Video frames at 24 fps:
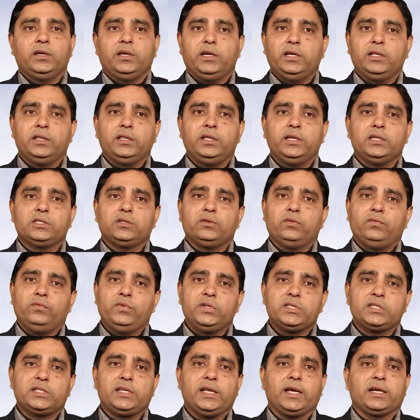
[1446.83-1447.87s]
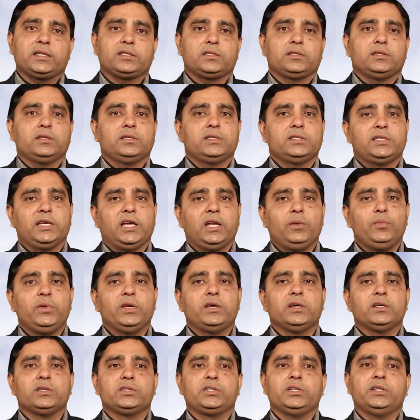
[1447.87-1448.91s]
In this, which text shall be
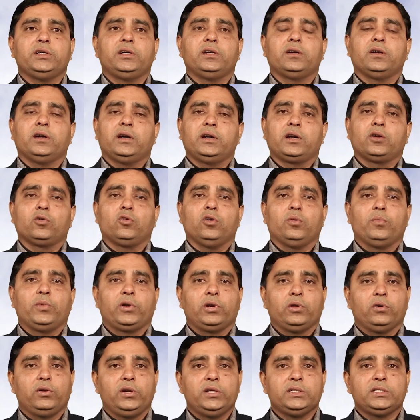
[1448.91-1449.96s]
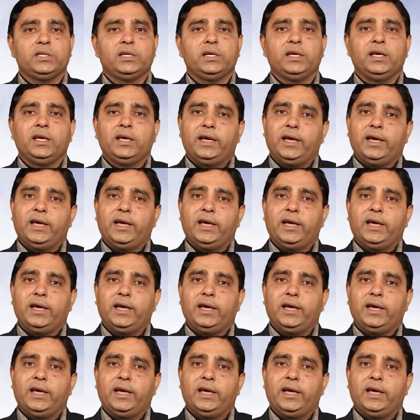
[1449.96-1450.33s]
considered under common knowledge